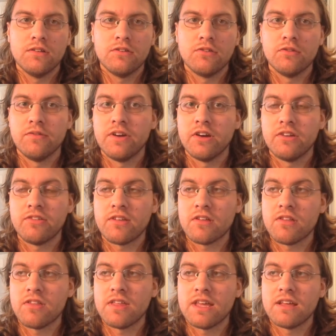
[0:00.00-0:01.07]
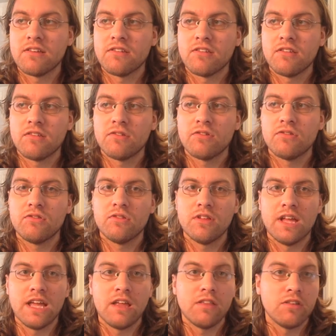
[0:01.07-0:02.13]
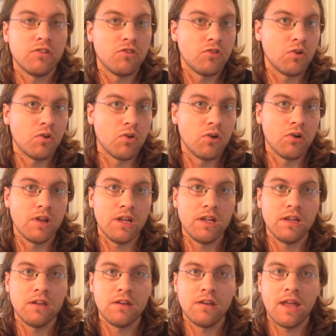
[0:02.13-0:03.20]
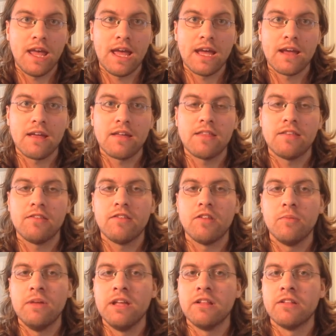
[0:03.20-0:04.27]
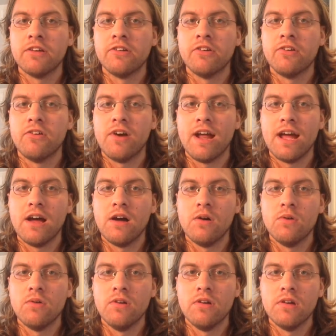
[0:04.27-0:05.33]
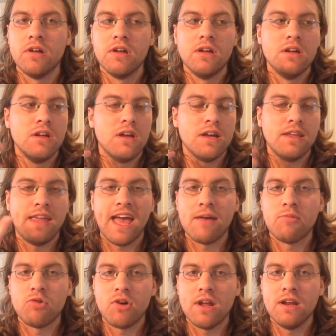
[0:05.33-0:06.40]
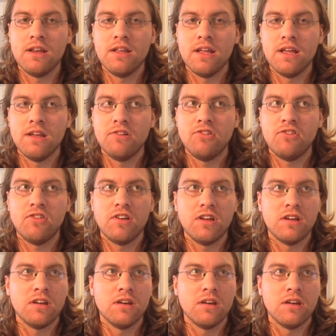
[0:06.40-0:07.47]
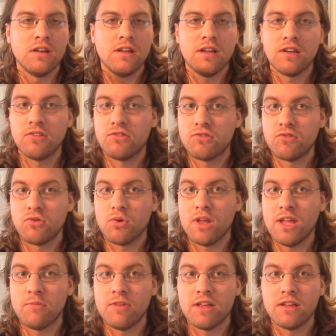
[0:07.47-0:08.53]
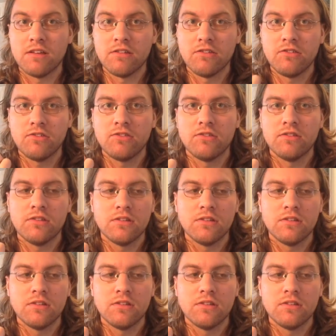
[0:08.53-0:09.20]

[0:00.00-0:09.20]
So various other things like the Chitauri tech still being littered around, gamma radiation, Extremis,